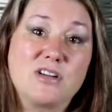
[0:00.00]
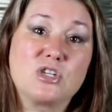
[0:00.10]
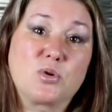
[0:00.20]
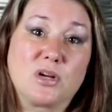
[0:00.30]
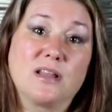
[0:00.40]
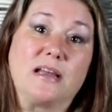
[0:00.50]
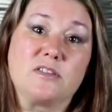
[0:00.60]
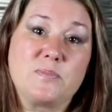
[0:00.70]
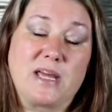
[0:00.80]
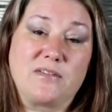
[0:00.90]
a short
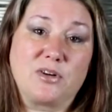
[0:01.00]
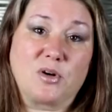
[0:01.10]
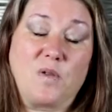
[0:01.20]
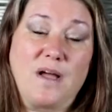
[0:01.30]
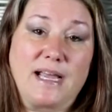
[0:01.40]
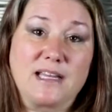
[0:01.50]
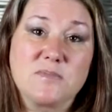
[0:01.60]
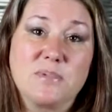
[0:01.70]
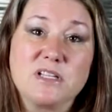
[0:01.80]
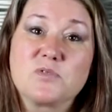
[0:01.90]
lifespan of your
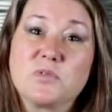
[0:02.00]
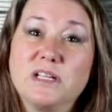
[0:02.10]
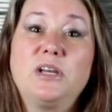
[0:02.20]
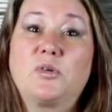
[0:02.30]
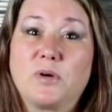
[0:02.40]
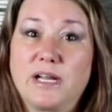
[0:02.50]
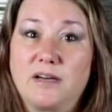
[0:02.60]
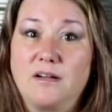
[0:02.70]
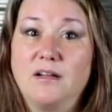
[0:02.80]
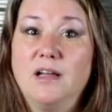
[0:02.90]
client, but it's really
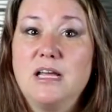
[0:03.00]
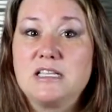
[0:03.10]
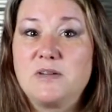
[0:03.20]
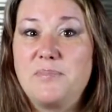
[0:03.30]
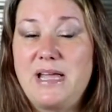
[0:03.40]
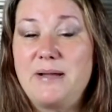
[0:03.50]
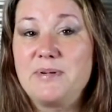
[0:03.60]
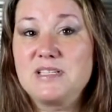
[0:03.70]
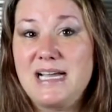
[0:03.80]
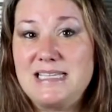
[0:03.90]
critical to be
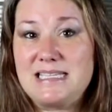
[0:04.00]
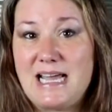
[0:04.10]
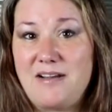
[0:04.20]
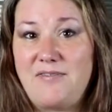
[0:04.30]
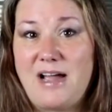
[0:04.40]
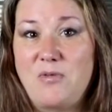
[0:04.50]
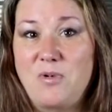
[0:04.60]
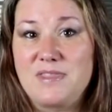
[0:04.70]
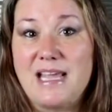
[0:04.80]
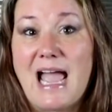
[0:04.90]
able to identify
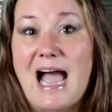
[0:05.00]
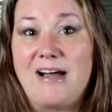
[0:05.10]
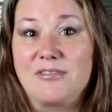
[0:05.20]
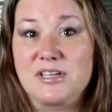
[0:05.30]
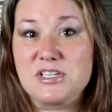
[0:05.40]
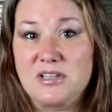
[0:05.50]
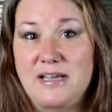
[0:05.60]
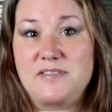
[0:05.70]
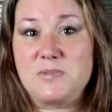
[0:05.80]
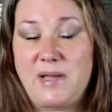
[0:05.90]
what the average
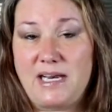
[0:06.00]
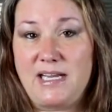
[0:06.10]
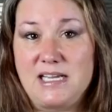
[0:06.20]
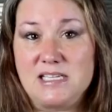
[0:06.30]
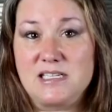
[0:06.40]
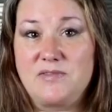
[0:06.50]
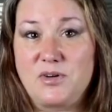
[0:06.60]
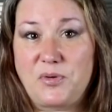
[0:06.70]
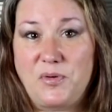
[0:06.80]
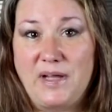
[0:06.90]
lifespan is of
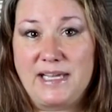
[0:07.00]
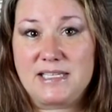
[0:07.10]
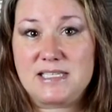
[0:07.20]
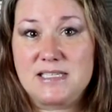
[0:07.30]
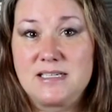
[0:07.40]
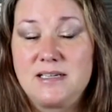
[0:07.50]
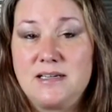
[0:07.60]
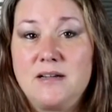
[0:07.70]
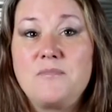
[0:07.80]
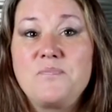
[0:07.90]
your client.
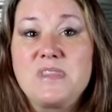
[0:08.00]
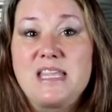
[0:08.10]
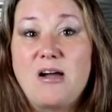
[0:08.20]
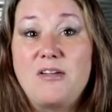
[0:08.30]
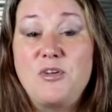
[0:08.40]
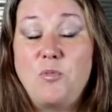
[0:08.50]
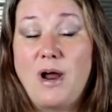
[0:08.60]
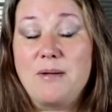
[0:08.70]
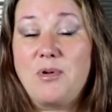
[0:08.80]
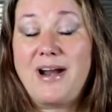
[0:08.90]
Now, if you
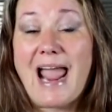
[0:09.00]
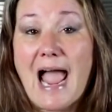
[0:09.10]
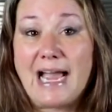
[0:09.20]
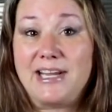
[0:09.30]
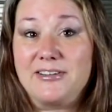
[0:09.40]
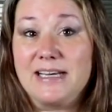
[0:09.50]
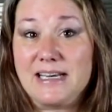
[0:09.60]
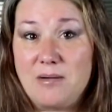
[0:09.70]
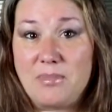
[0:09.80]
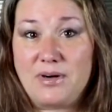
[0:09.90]
want a more accurate
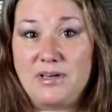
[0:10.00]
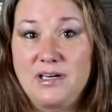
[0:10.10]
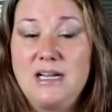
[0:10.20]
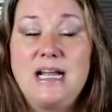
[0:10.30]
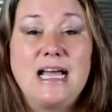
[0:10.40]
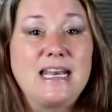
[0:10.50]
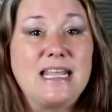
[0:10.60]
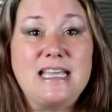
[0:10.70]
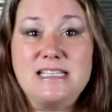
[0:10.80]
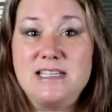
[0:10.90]
number, an
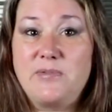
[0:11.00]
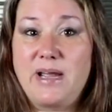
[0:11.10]
easy